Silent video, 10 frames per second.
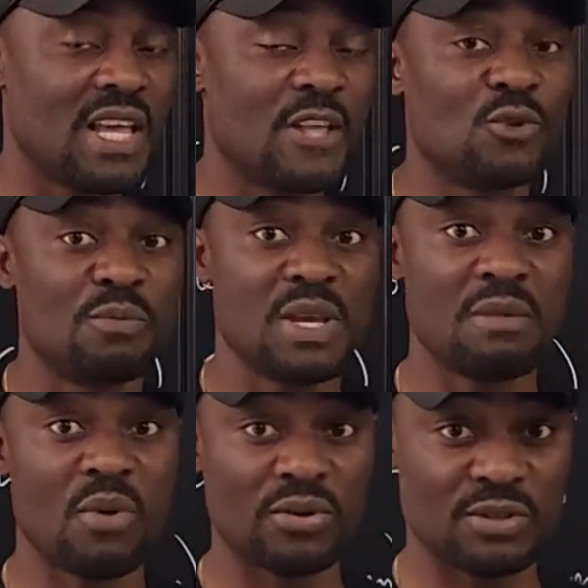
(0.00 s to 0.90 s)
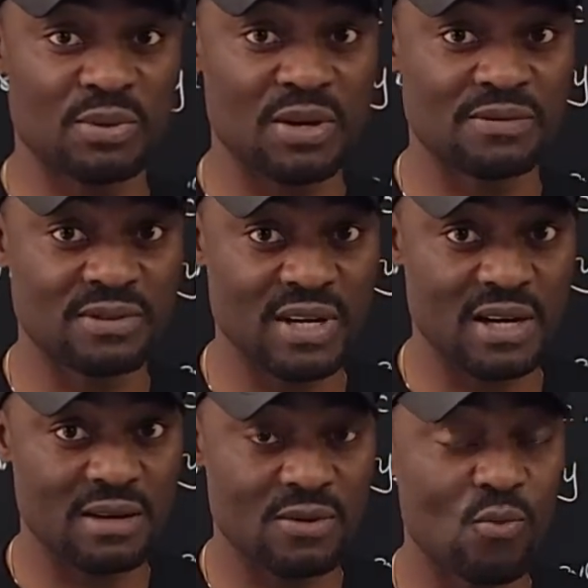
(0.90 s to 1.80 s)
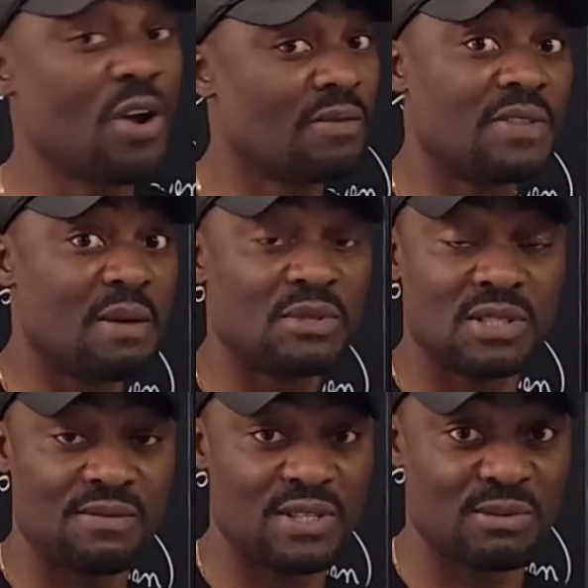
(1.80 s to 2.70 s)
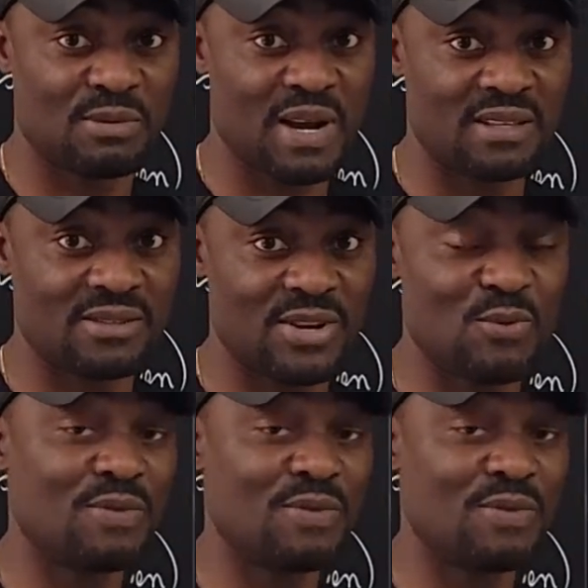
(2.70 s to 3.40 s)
it will be a multiple of 3. One of them is divisible by 3.